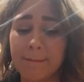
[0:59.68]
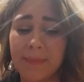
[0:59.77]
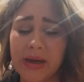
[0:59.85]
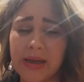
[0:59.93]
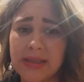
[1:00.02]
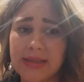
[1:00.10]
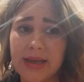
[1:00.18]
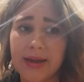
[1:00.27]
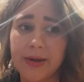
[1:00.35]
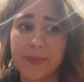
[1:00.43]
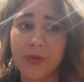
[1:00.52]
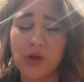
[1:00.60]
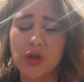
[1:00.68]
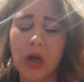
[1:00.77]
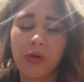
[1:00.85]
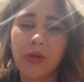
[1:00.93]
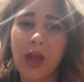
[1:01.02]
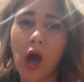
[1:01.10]
But um, there's
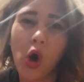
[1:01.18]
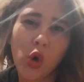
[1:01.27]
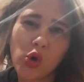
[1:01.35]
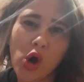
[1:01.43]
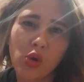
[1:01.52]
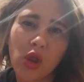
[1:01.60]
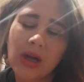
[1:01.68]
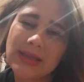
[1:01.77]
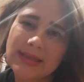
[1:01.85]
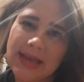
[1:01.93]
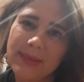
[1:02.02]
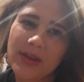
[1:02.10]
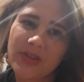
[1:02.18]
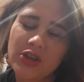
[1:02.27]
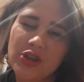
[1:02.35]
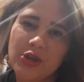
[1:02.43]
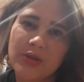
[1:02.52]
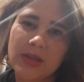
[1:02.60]
not really a whole, whole lot to say about
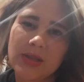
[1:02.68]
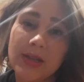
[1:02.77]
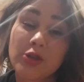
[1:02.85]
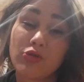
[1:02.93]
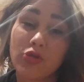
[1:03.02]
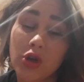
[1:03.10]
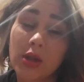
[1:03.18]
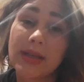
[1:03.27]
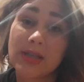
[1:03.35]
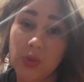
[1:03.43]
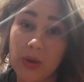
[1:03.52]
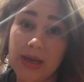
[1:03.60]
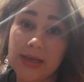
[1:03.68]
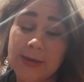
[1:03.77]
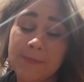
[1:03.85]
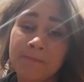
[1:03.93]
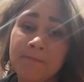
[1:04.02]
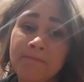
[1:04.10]
this juice. It's, it's really sweet.